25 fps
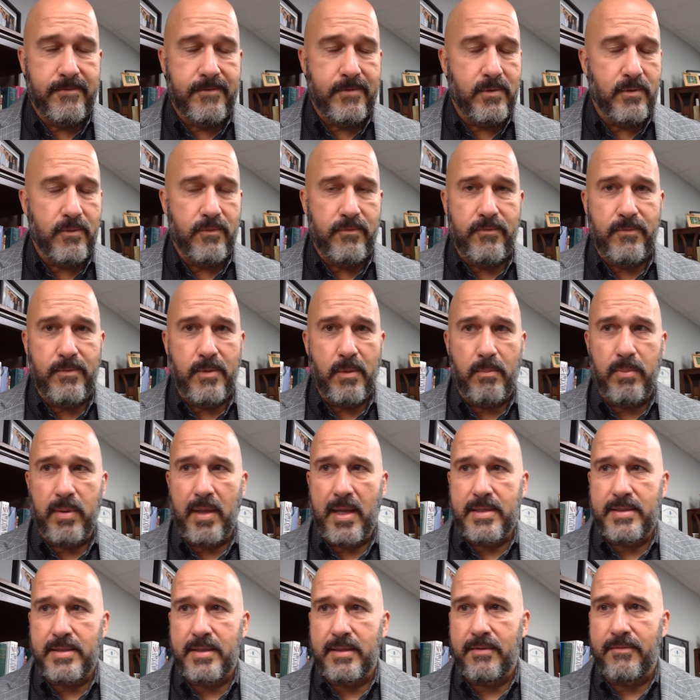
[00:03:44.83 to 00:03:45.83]
through the
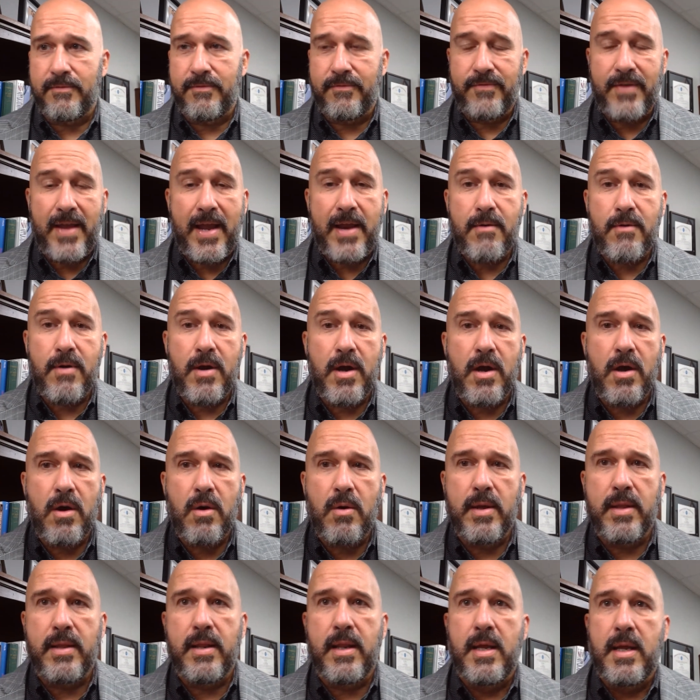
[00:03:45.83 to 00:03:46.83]
blessing of
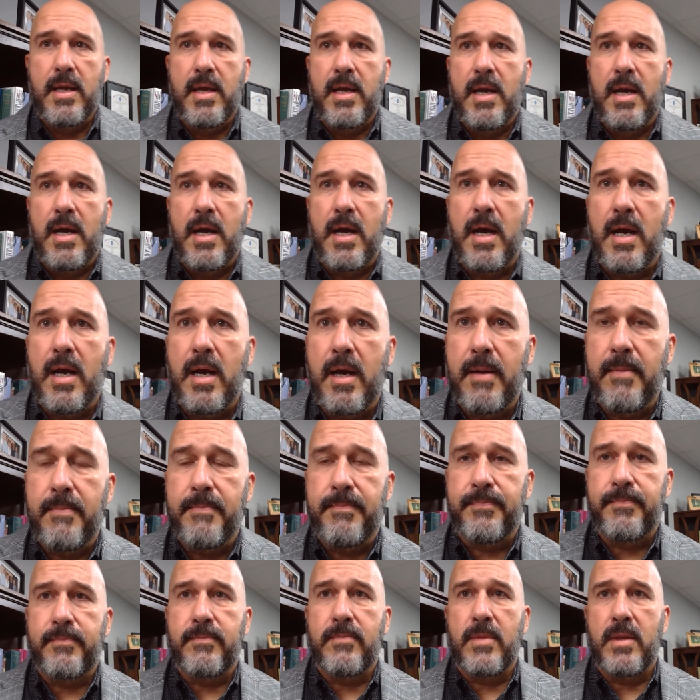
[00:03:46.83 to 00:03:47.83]
Pharaoh and
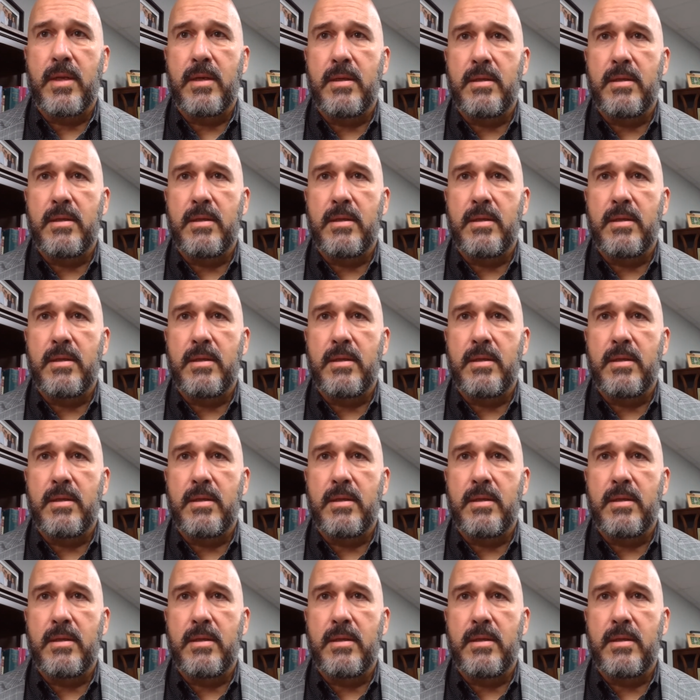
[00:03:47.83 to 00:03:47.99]
um,